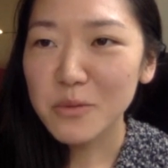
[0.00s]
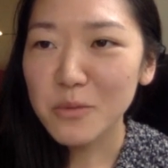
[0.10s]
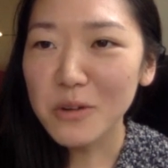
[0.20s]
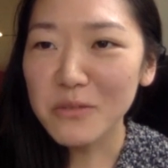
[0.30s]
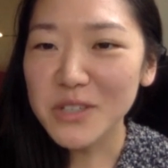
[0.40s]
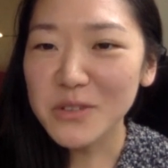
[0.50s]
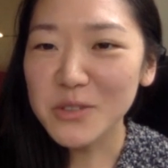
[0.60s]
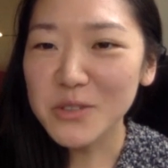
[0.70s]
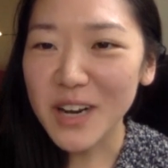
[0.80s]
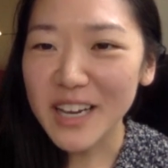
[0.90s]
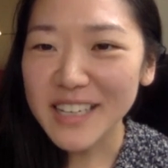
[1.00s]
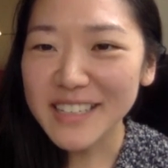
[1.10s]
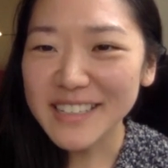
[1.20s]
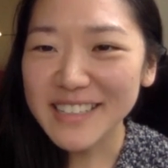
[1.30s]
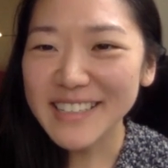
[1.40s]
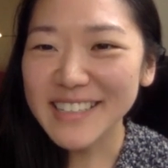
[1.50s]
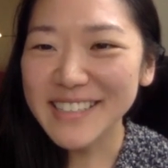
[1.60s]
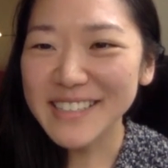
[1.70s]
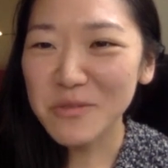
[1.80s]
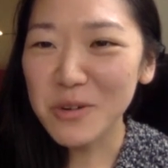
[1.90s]
what feels right,
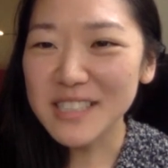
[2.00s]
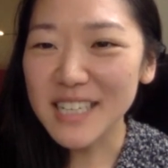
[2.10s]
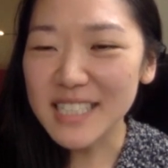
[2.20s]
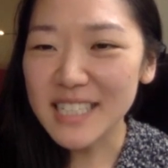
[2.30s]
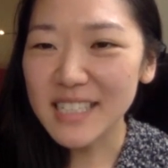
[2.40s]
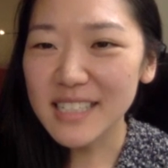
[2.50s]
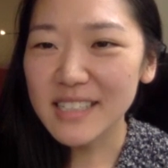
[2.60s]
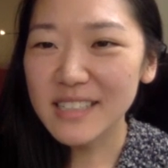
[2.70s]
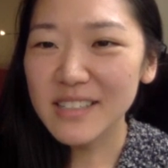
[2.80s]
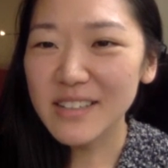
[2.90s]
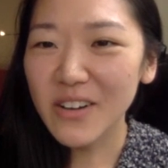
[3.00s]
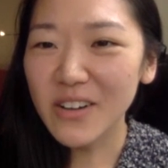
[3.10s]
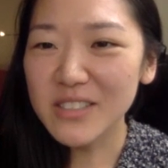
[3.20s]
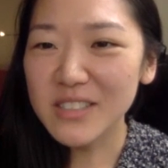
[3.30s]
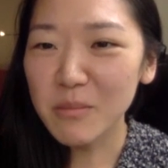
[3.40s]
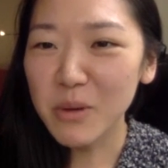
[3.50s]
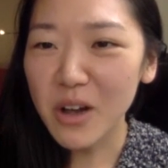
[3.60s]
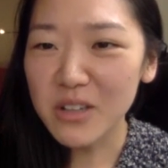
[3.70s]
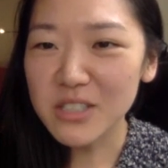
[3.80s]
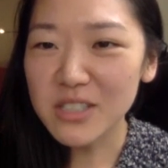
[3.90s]
what doesn't on a
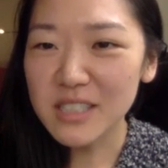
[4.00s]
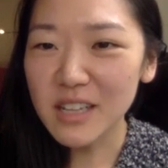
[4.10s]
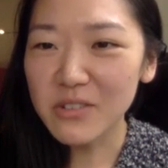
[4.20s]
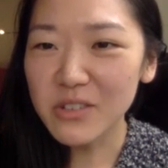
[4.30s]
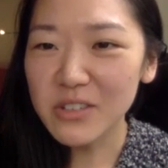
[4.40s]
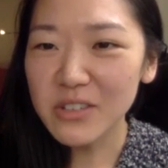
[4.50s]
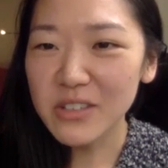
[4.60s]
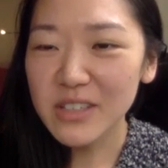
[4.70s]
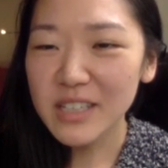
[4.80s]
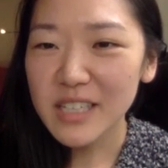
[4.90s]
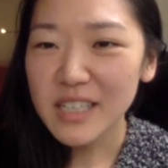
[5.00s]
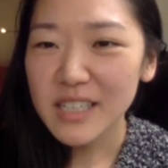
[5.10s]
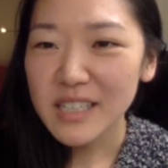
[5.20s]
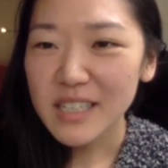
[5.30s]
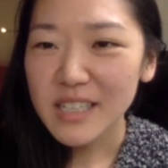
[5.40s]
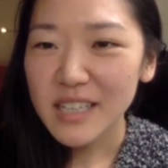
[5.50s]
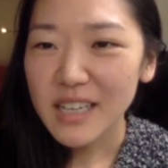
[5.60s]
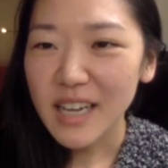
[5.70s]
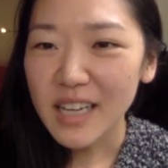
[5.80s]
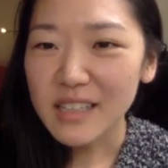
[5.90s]
subconscious level.
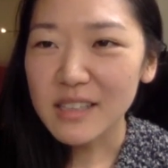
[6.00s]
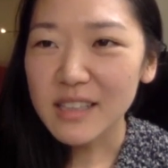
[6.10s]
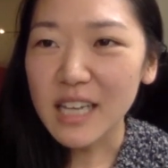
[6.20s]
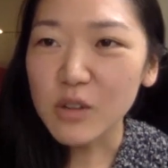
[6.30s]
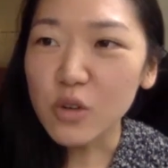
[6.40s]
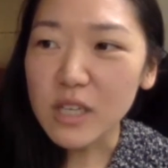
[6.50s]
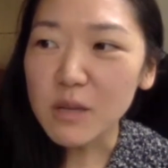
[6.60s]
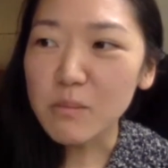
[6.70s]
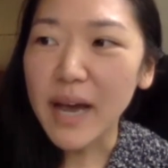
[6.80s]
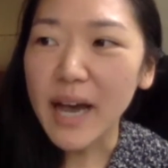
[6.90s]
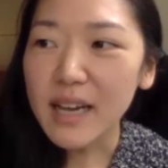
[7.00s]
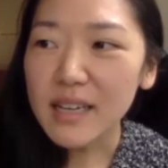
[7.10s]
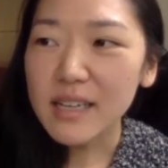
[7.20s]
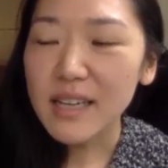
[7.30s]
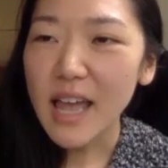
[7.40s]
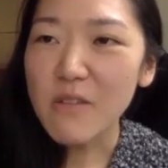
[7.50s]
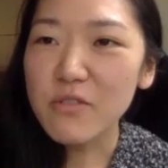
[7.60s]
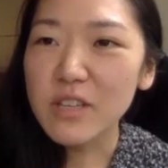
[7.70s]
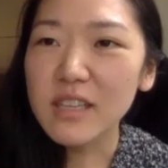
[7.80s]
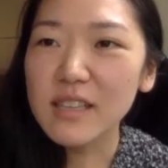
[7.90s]
Mm. And like looking back,
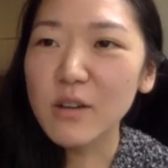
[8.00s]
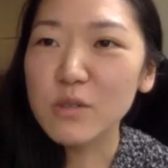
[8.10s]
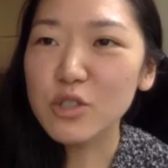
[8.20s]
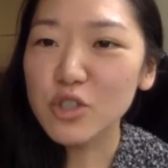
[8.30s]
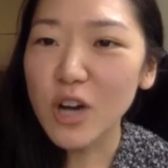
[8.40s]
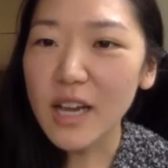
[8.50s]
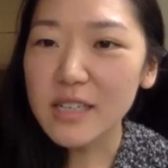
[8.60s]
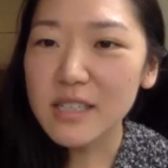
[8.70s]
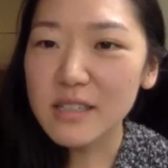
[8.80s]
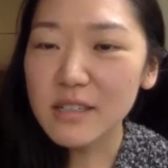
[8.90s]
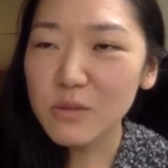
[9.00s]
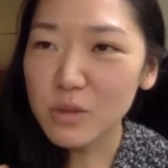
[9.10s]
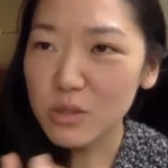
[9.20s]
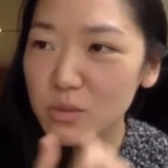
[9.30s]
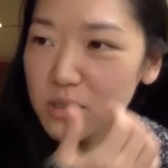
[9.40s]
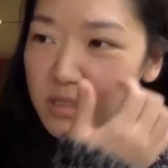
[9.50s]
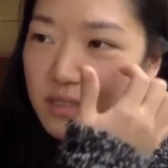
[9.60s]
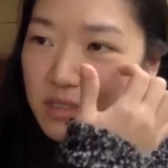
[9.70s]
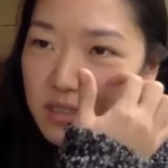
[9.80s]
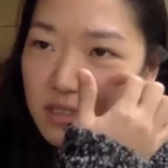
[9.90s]
everything that was tried here, which
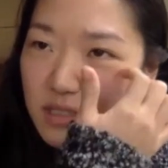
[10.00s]
was,